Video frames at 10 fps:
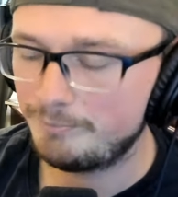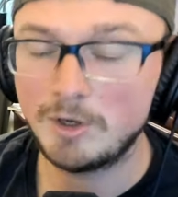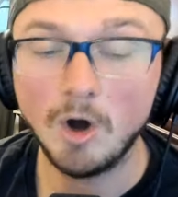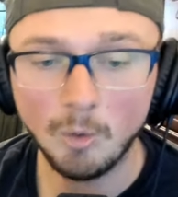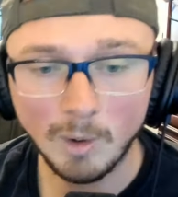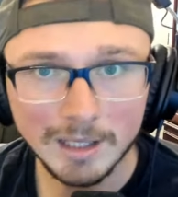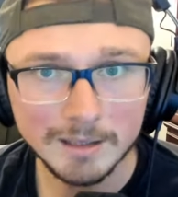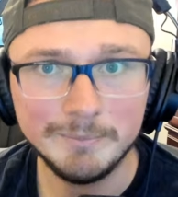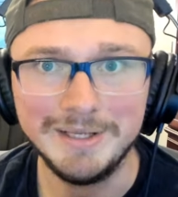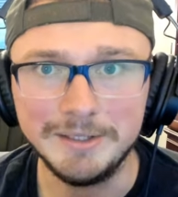
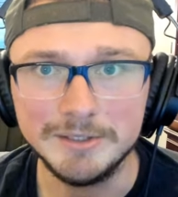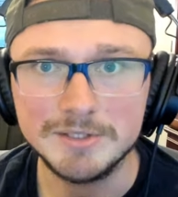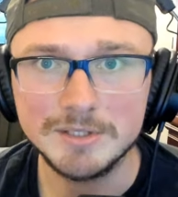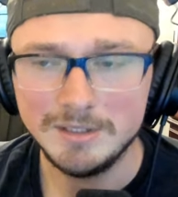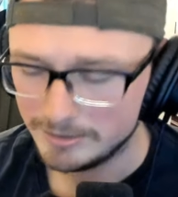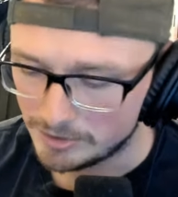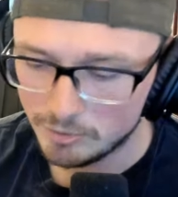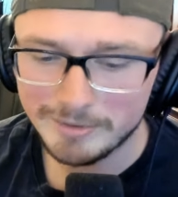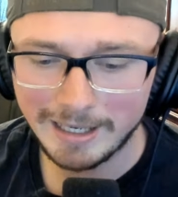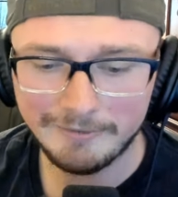koala bears,
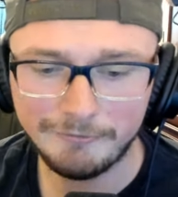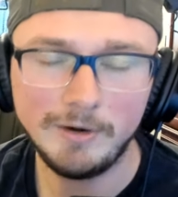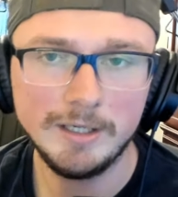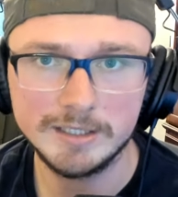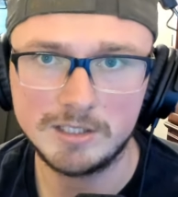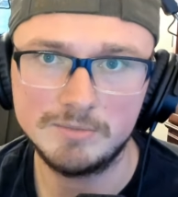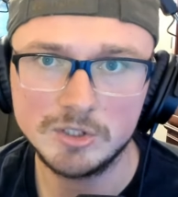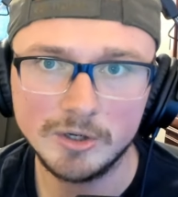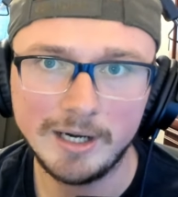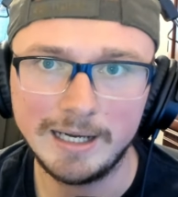do not fucking
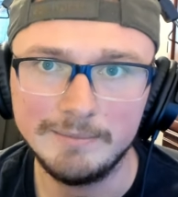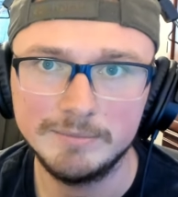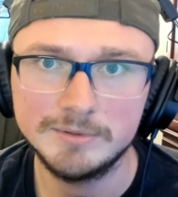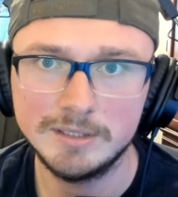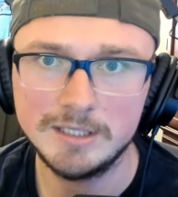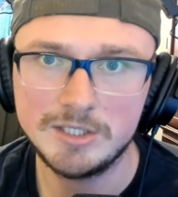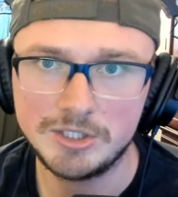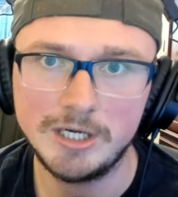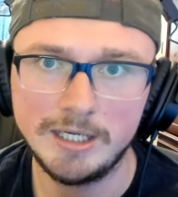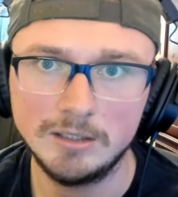subscribe to this
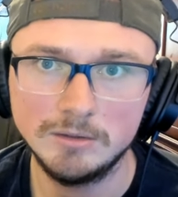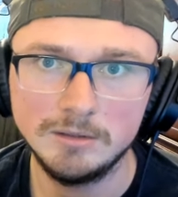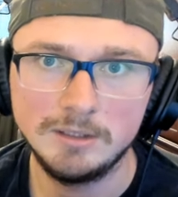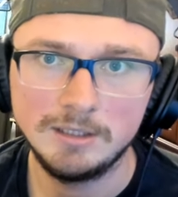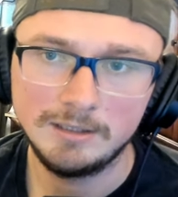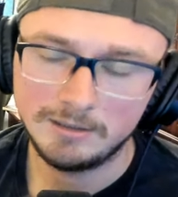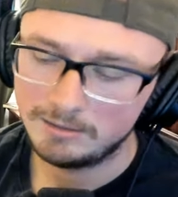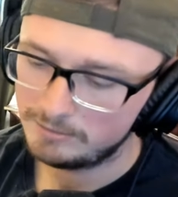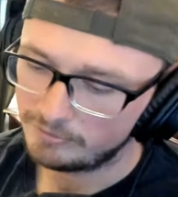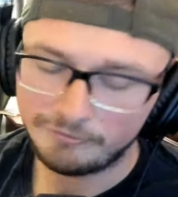channel.
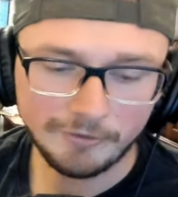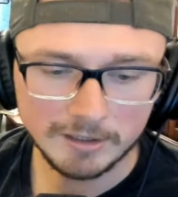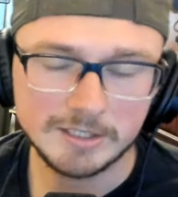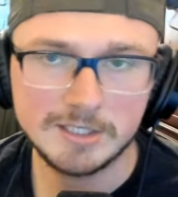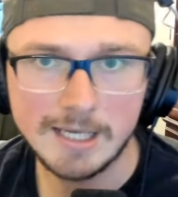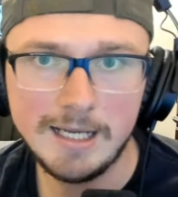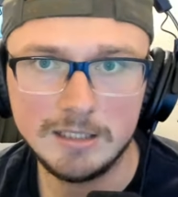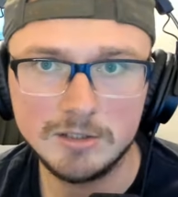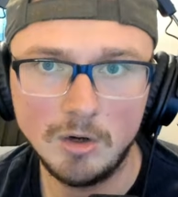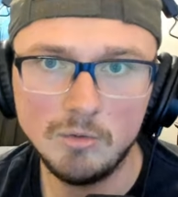For fuck's
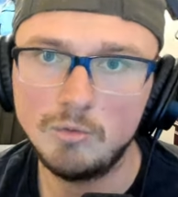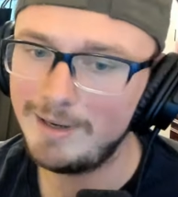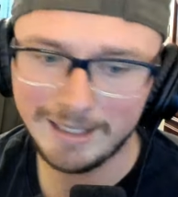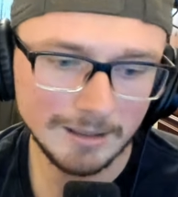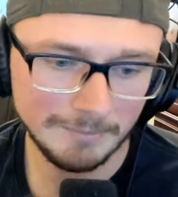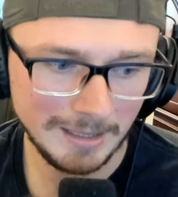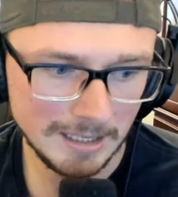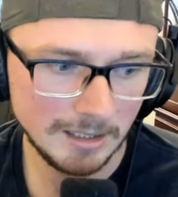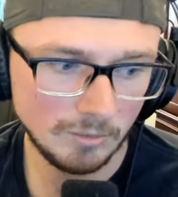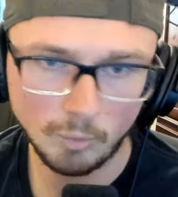sake, don't
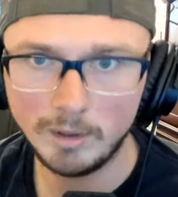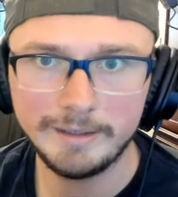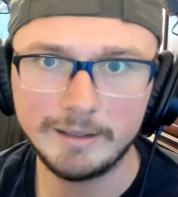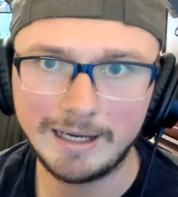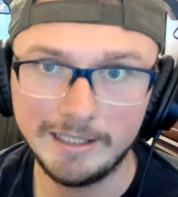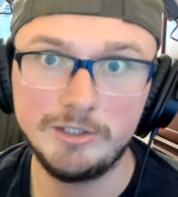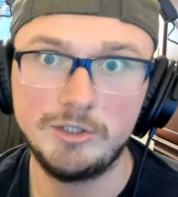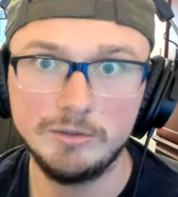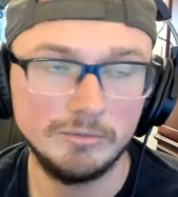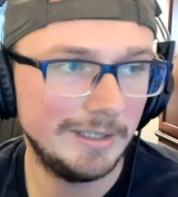recommend what I
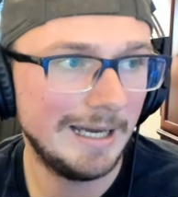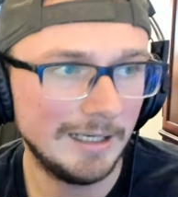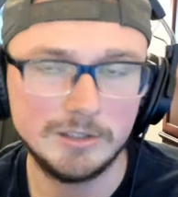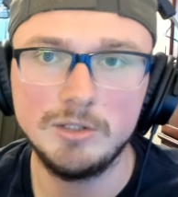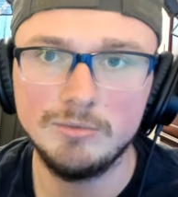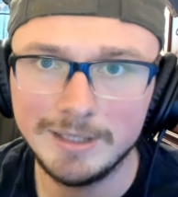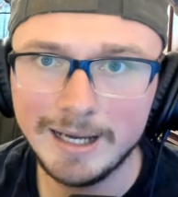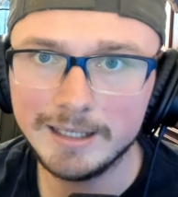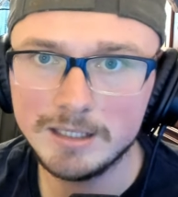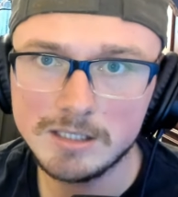should react to
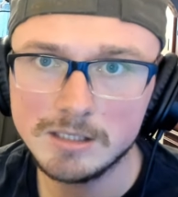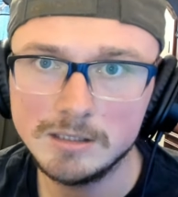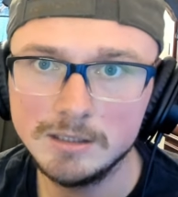next.